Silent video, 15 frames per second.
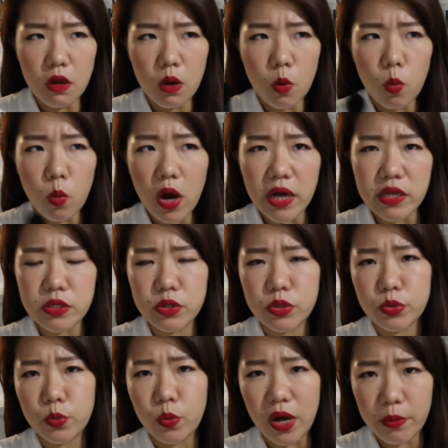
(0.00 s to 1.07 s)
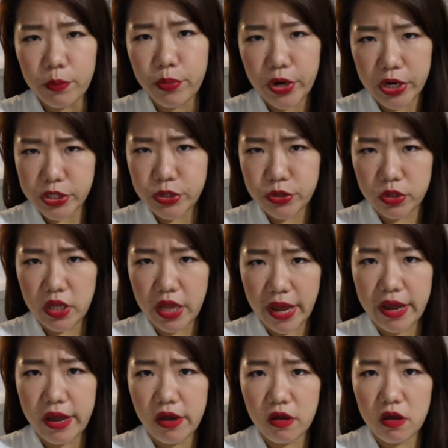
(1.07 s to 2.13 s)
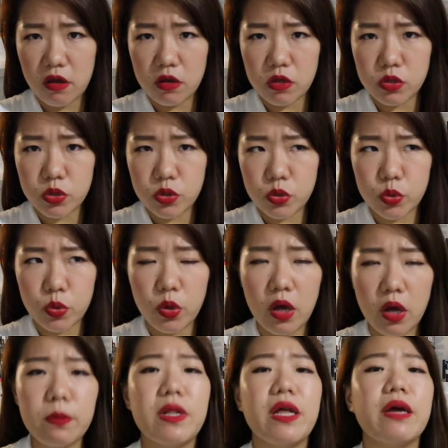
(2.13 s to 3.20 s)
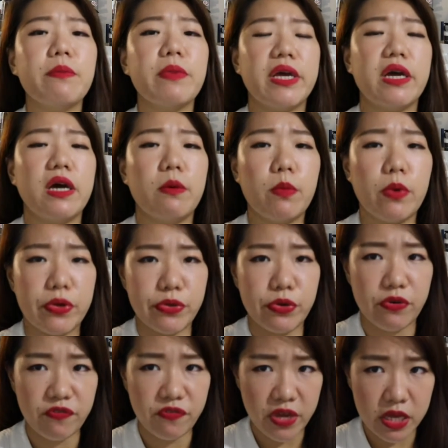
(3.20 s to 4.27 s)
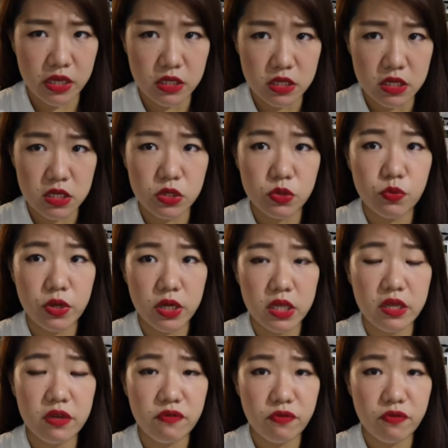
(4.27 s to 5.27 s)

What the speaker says: what brush you like to apply makeup on your face is really